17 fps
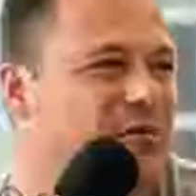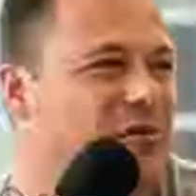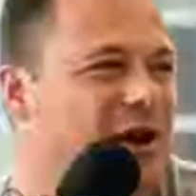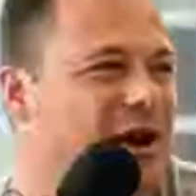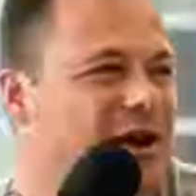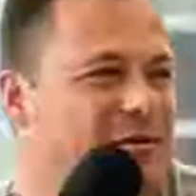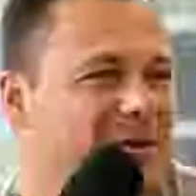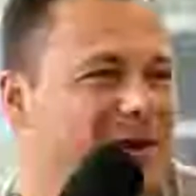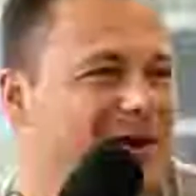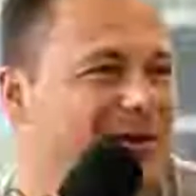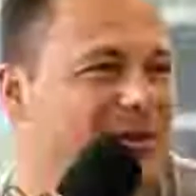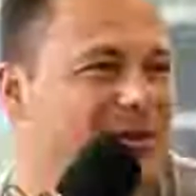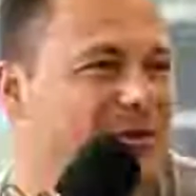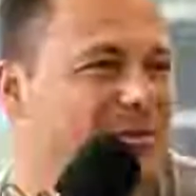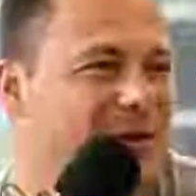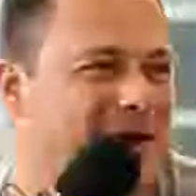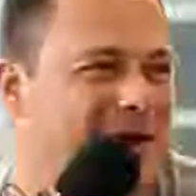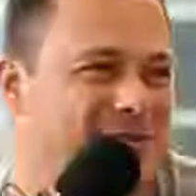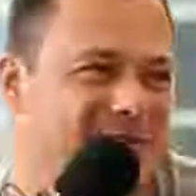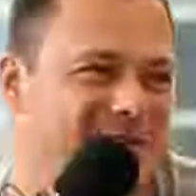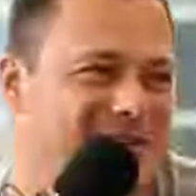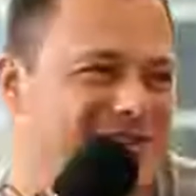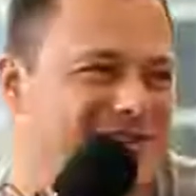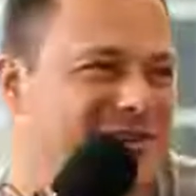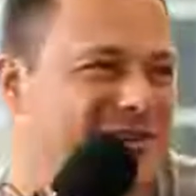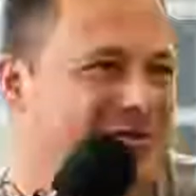So we've reined him in a little bit, but
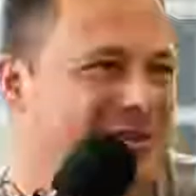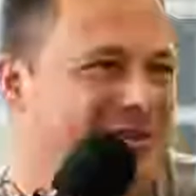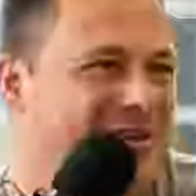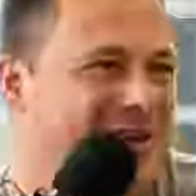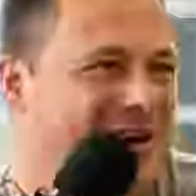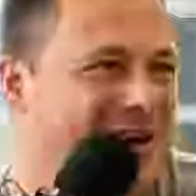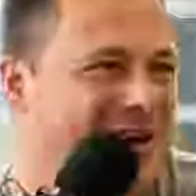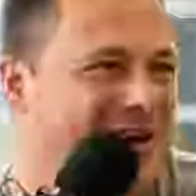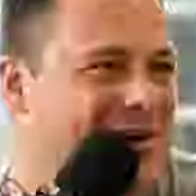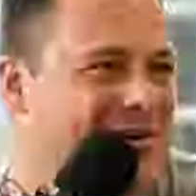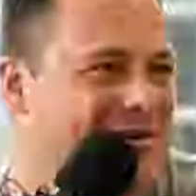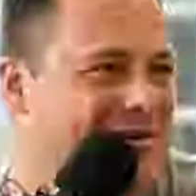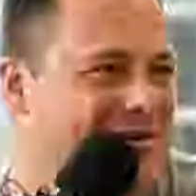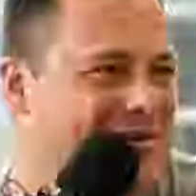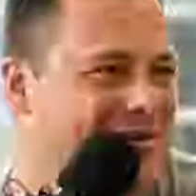that's still in there, I know.